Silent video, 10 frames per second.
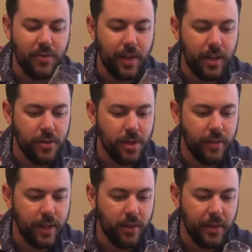videos over
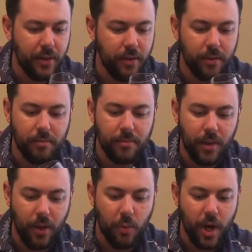there that are
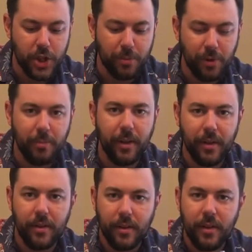unwatchable, but
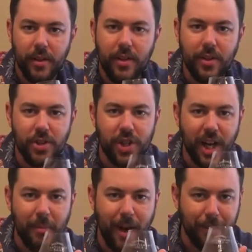you can check
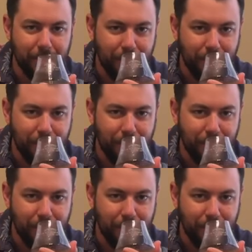them out.